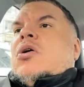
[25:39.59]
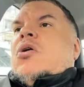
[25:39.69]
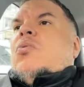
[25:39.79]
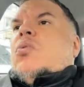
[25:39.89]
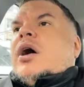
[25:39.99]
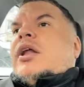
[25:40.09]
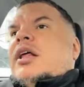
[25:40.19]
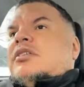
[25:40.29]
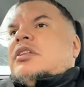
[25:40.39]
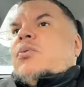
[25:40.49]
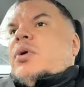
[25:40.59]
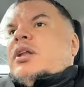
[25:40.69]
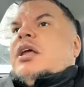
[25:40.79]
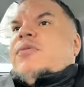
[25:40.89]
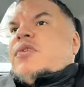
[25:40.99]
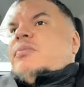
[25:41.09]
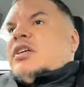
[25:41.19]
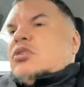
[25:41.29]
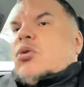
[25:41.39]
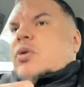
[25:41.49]
on what it is that we need from
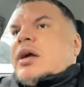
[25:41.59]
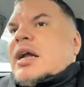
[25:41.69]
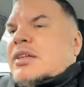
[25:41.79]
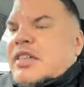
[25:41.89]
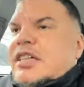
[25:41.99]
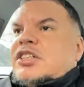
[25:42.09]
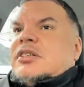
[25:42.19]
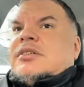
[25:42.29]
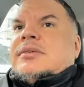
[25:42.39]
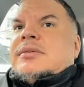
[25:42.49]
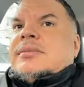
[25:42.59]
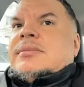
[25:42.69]
these organizations.